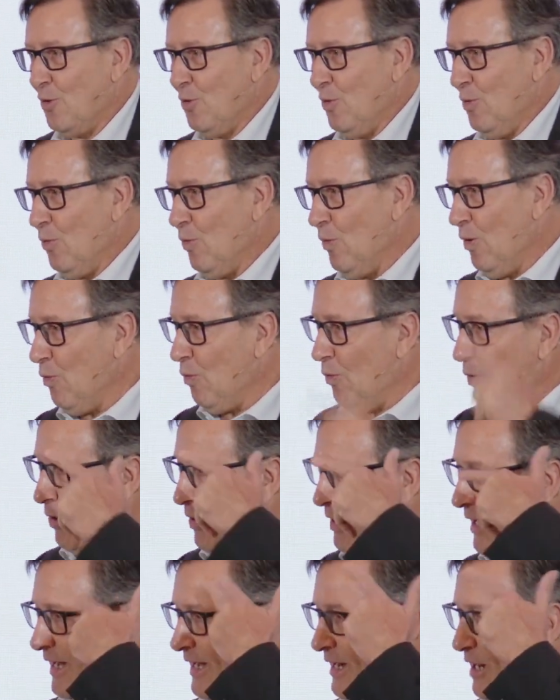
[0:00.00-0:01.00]

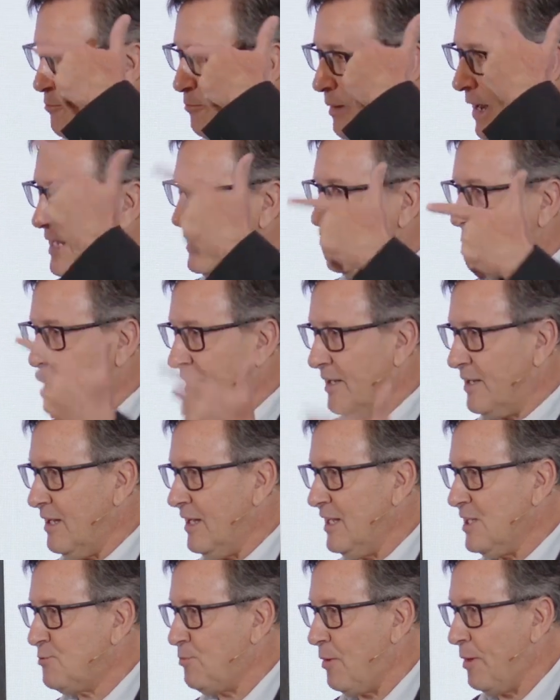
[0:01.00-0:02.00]
what in our mindset
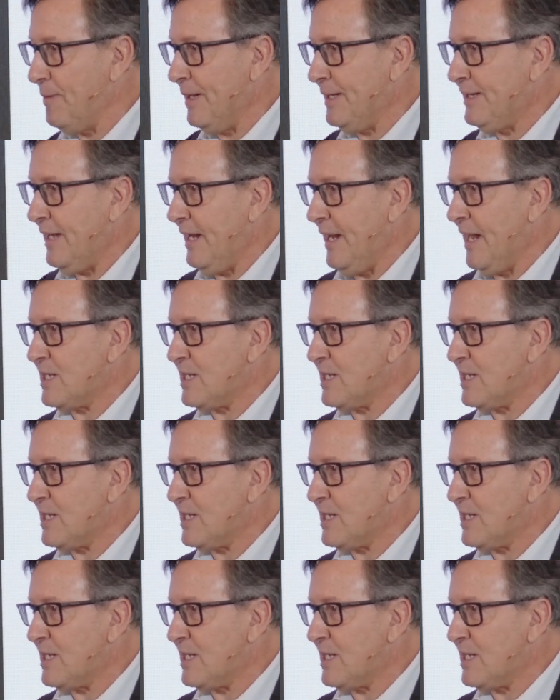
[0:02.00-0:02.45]
is preventing